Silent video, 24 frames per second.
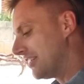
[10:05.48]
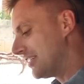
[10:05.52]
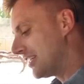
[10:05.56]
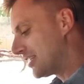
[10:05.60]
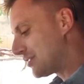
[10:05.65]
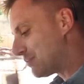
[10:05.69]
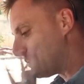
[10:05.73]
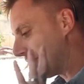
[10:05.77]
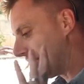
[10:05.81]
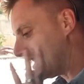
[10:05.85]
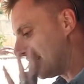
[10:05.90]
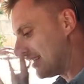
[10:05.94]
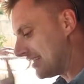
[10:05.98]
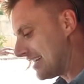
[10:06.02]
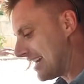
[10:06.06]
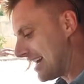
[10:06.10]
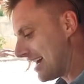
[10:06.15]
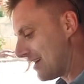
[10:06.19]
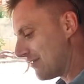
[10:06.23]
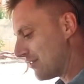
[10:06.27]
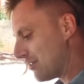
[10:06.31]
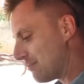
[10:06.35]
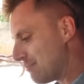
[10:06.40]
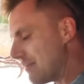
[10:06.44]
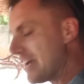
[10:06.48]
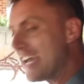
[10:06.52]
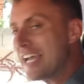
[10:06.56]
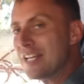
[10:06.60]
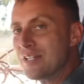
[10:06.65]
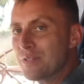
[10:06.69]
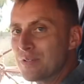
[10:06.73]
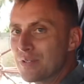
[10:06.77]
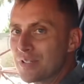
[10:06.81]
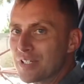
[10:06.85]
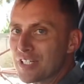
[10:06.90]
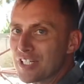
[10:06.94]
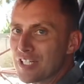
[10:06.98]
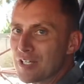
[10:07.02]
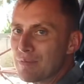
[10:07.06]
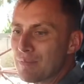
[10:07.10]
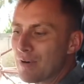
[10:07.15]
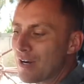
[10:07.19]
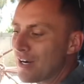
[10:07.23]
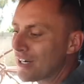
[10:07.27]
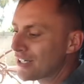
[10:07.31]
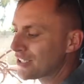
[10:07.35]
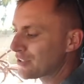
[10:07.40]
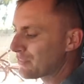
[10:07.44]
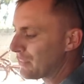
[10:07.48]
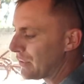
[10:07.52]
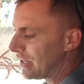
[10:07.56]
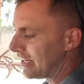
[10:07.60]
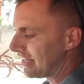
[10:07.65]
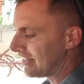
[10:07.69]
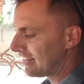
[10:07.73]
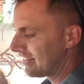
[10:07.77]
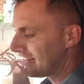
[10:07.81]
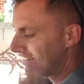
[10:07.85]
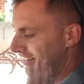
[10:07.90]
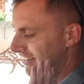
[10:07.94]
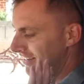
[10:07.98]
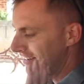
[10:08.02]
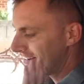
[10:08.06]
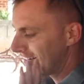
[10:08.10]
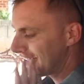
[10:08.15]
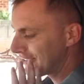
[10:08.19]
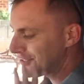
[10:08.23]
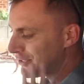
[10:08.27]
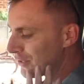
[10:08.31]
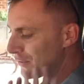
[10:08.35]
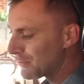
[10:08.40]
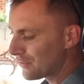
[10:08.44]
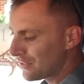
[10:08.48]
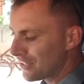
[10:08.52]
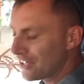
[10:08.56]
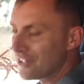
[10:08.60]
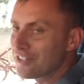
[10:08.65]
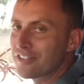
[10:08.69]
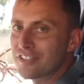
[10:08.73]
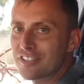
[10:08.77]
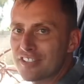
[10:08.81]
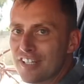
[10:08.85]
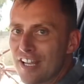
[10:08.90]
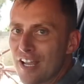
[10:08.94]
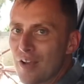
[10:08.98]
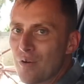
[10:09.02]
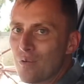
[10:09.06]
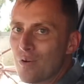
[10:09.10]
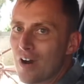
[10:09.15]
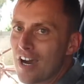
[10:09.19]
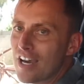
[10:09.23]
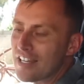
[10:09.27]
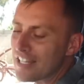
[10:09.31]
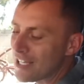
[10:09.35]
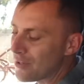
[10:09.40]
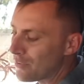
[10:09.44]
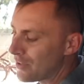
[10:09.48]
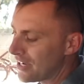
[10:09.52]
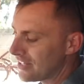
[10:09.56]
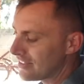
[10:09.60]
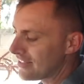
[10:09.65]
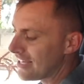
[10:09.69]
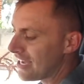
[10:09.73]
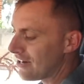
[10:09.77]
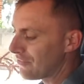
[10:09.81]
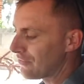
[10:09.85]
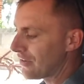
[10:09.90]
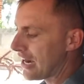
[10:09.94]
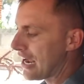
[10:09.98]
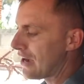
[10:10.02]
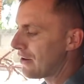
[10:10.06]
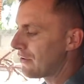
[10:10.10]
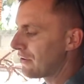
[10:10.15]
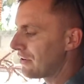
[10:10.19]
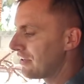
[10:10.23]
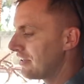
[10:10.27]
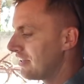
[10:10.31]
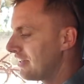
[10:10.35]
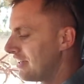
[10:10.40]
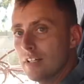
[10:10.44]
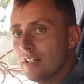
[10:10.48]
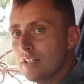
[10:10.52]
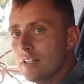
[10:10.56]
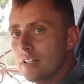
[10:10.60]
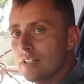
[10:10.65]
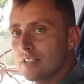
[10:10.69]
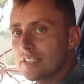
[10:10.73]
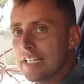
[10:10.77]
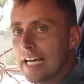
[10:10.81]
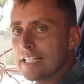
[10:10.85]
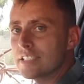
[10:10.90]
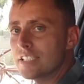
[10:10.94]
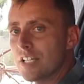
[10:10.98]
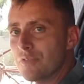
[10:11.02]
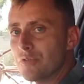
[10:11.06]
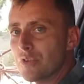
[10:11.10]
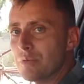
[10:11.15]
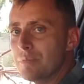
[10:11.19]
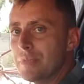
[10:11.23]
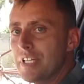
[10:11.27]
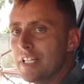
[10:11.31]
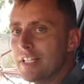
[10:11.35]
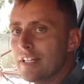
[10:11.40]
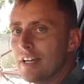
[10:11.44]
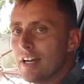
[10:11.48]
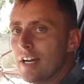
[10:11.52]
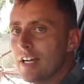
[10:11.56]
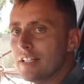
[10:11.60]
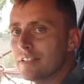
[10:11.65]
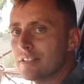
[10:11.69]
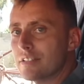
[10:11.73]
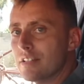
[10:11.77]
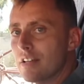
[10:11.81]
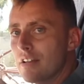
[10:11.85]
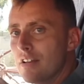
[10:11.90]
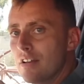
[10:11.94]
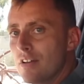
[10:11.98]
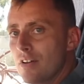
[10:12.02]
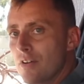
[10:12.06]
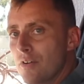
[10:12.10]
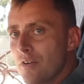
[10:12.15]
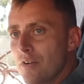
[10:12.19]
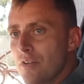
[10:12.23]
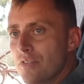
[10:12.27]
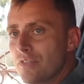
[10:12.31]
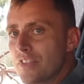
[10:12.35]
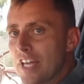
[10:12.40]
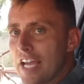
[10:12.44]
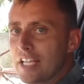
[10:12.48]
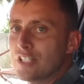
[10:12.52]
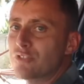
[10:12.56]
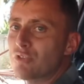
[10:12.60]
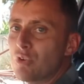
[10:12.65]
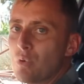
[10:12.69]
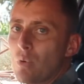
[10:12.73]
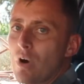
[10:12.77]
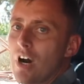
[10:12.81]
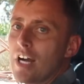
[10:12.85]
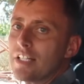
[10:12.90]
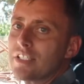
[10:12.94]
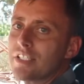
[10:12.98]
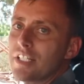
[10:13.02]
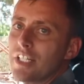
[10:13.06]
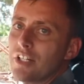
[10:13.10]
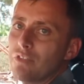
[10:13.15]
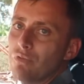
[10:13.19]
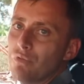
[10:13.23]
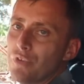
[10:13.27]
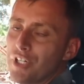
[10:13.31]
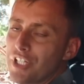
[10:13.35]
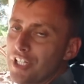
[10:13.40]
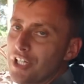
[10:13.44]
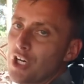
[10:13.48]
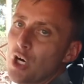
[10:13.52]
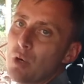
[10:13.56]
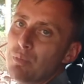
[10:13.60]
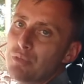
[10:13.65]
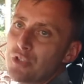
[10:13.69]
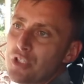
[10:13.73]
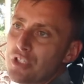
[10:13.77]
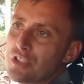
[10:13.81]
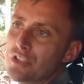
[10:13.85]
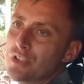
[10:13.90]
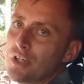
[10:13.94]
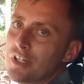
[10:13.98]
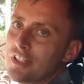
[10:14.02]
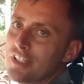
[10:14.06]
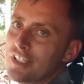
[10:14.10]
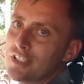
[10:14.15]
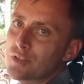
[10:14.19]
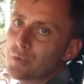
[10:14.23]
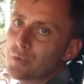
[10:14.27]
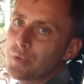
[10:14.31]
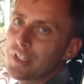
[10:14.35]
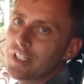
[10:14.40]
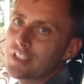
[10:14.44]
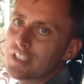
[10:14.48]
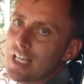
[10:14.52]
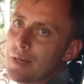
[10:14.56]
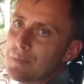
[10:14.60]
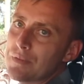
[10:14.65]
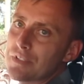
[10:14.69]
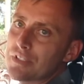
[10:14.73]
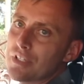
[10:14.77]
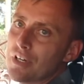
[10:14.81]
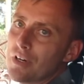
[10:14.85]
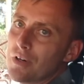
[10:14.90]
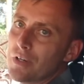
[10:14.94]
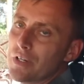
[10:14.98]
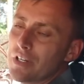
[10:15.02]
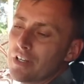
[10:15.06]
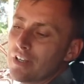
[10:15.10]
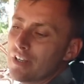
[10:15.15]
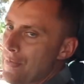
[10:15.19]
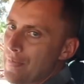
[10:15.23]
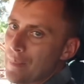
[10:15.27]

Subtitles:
have just been to have a manual gearbox, but I totally understand why they went that route. That's it for me, guys. Thanks for watching. Really hope you enjoyed this week's episode.